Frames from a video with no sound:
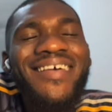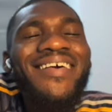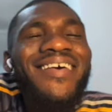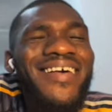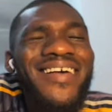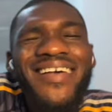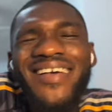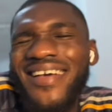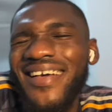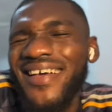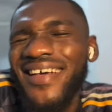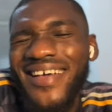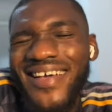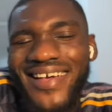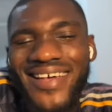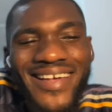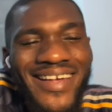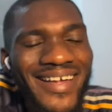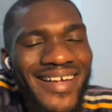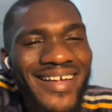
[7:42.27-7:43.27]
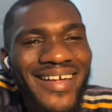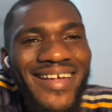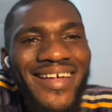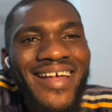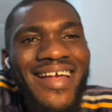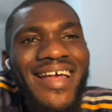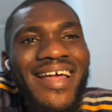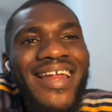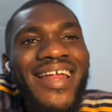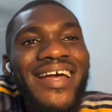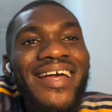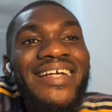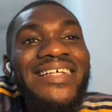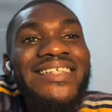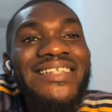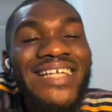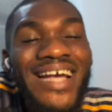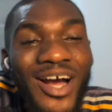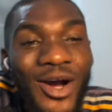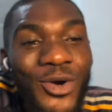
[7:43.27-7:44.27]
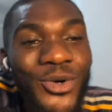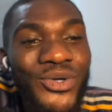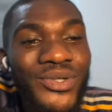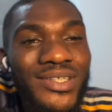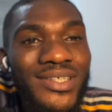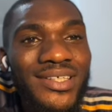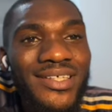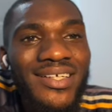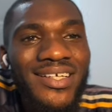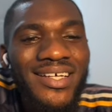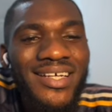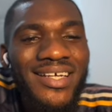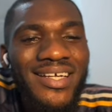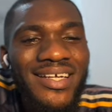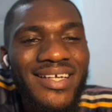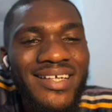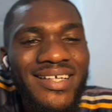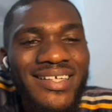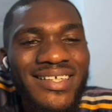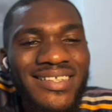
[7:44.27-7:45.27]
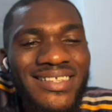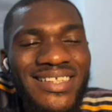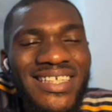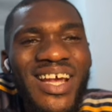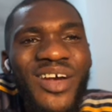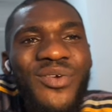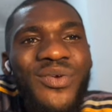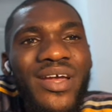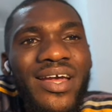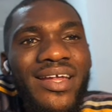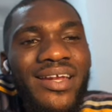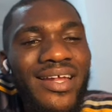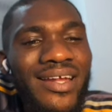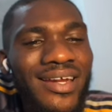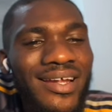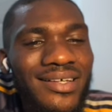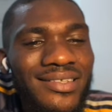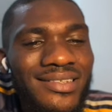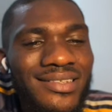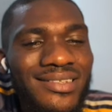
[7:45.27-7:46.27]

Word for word: like a child. See how you ended that?